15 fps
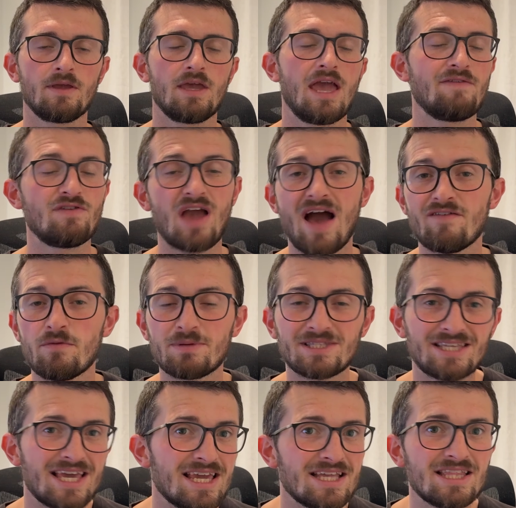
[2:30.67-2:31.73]
If you have a
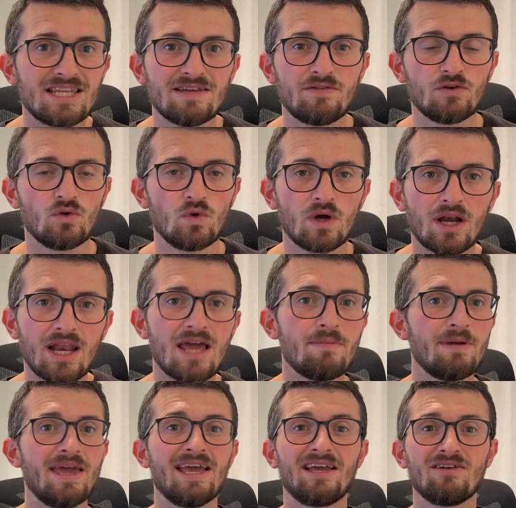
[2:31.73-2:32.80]
particularly difficult clip,
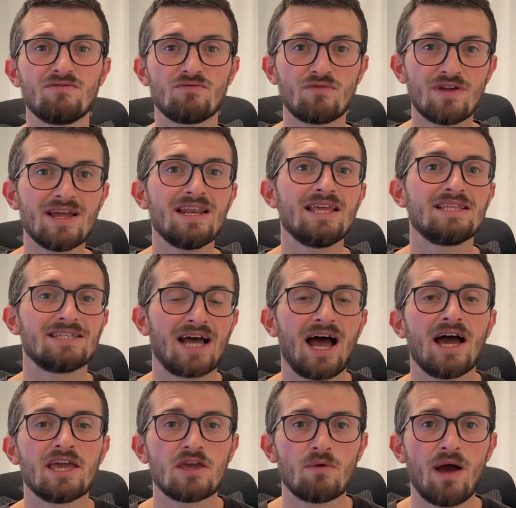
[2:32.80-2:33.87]
it can really
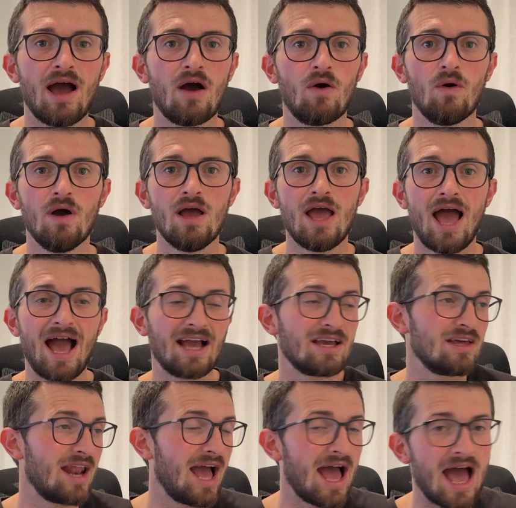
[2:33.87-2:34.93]
tire you out and
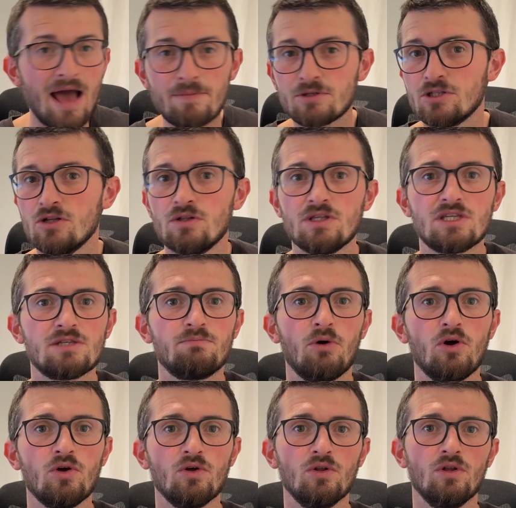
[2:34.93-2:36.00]
can absolutely
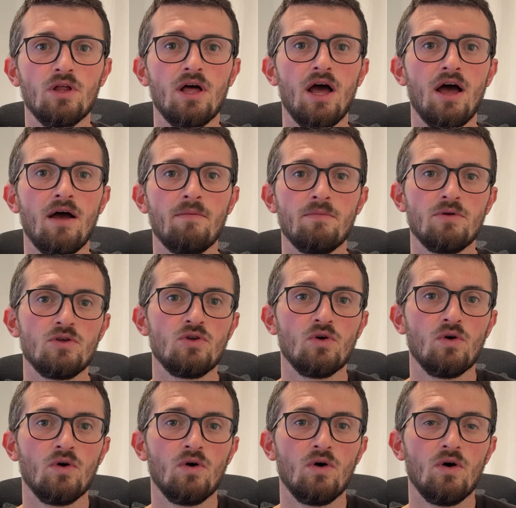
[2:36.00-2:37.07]
spoil
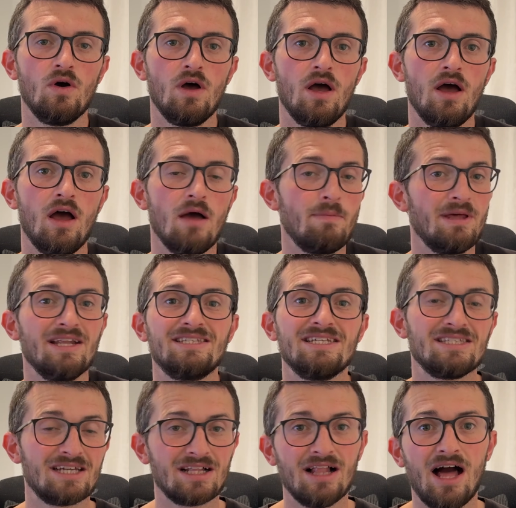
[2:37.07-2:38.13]
your ability
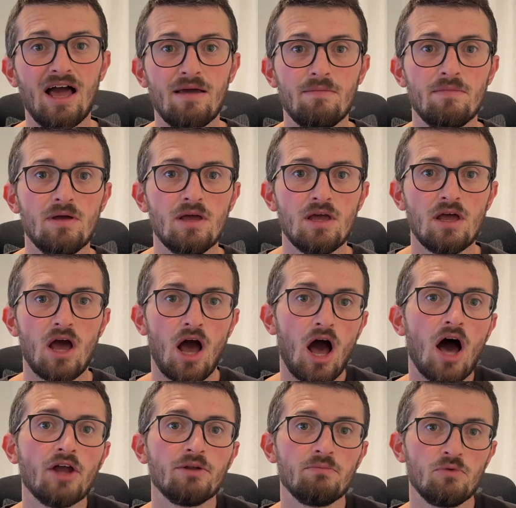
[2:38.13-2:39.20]
to climb
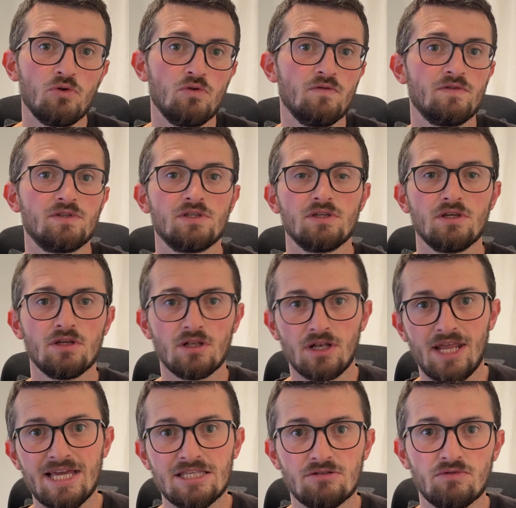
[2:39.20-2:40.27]
harder moves
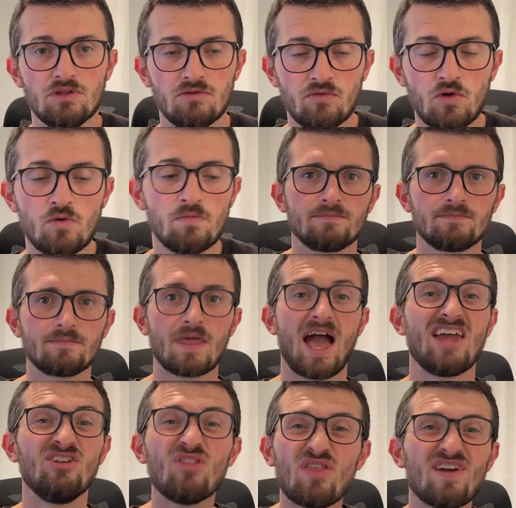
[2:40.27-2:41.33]
later in the route.
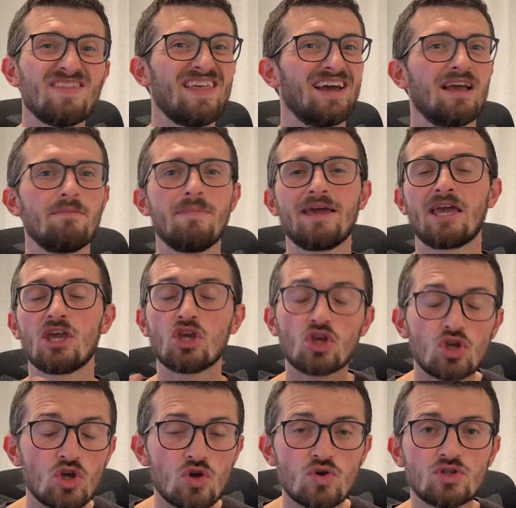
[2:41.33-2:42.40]
Another thing that can make a
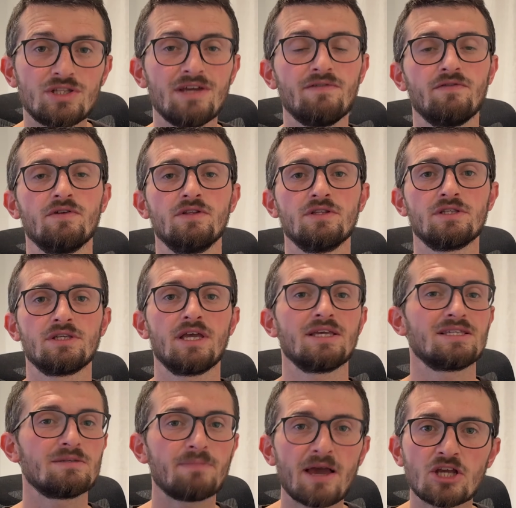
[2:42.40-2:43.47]
huge difference,
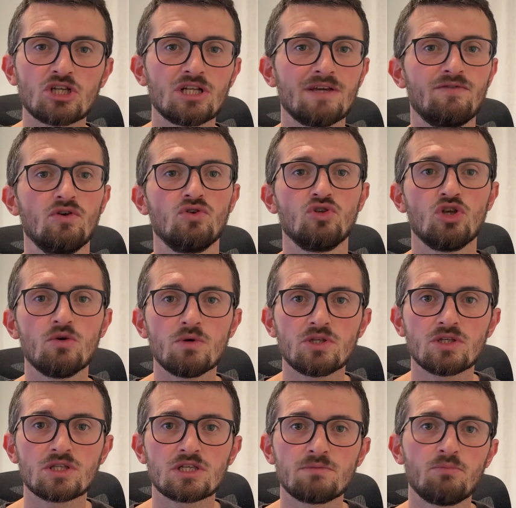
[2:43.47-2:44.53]
especially if you're newer
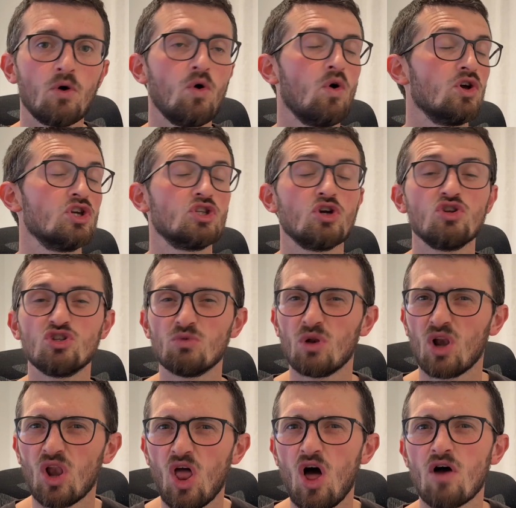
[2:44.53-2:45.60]
to the sport or you don't do a
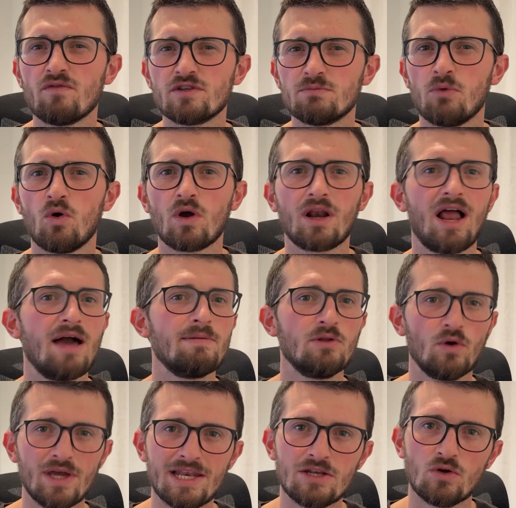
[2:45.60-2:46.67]
lot of sport climbing
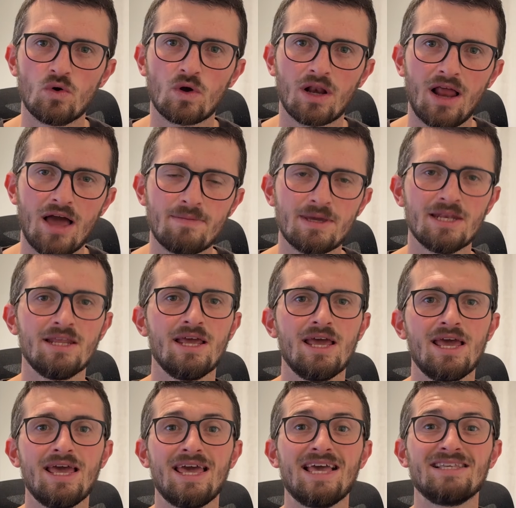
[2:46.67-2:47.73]
or indoor climbing,
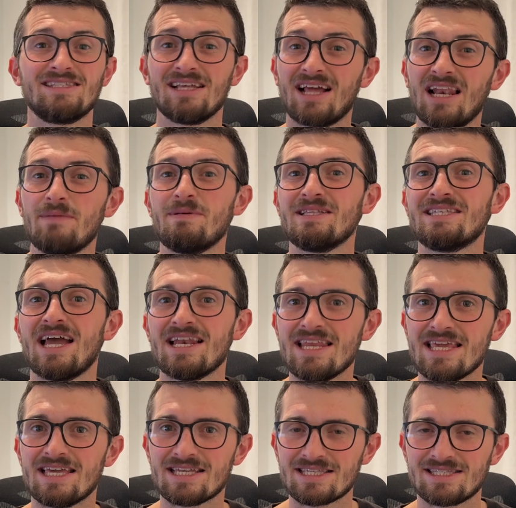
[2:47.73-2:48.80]
is the clipping
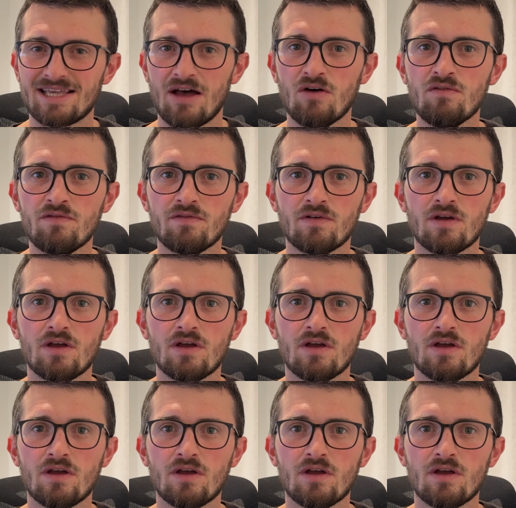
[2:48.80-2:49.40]
technique itself.